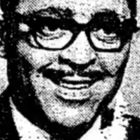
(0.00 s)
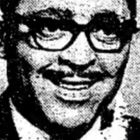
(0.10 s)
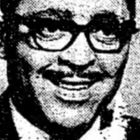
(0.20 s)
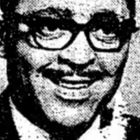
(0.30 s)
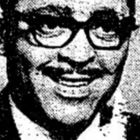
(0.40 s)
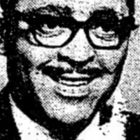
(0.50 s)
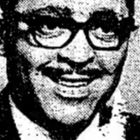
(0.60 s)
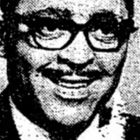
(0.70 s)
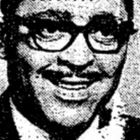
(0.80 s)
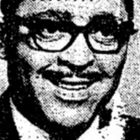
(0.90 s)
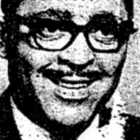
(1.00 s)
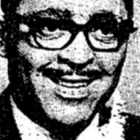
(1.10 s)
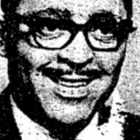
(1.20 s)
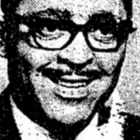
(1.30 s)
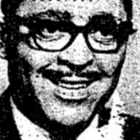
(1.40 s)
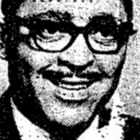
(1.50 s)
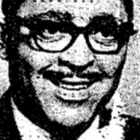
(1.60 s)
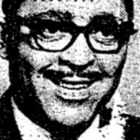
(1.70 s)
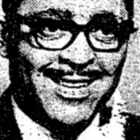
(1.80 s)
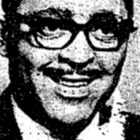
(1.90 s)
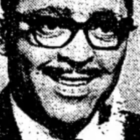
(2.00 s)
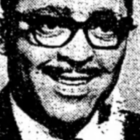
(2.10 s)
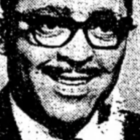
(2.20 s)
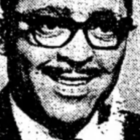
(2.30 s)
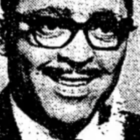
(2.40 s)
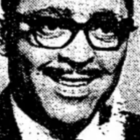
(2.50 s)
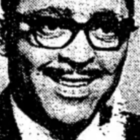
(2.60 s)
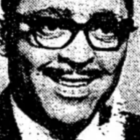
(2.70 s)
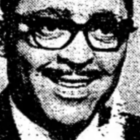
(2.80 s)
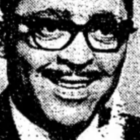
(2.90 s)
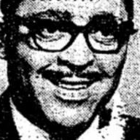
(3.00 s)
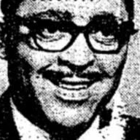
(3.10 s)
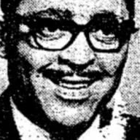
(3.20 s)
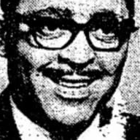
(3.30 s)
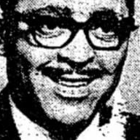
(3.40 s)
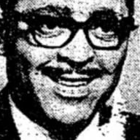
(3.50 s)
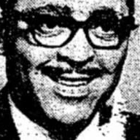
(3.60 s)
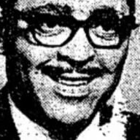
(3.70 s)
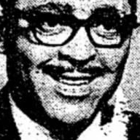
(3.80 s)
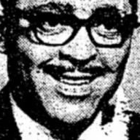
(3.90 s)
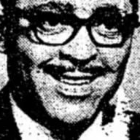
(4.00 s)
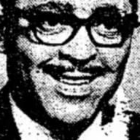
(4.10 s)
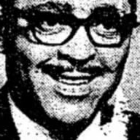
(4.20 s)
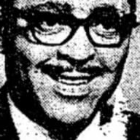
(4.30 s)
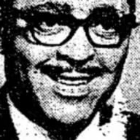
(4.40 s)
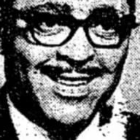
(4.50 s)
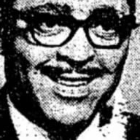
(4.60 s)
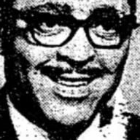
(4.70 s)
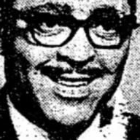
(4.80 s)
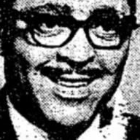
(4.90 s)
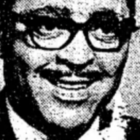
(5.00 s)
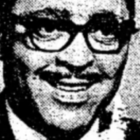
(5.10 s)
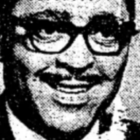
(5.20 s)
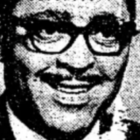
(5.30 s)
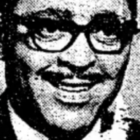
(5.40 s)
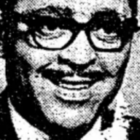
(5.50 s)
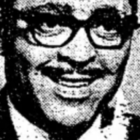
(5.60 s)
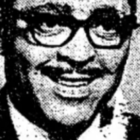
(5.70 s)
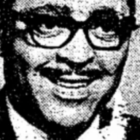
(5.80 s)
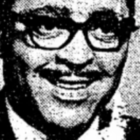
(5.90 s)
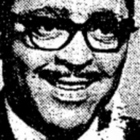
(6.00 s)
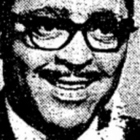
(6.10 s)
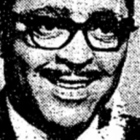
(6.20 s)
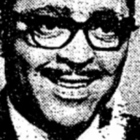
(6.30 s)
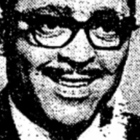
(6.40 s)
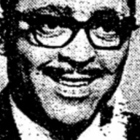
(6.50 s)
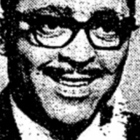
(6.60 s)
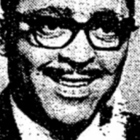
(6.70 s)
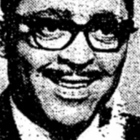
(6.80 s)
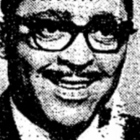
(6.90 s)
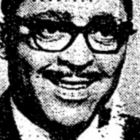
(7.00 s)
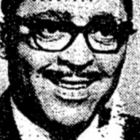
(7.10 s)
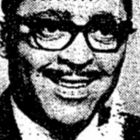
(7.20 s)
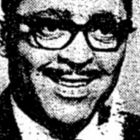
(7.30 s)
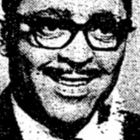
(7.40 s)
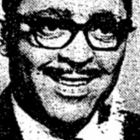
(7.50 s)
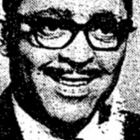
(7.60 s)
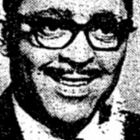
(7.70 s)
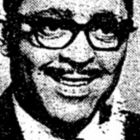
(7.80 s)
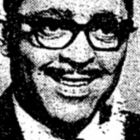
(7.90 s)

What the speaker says: (silent)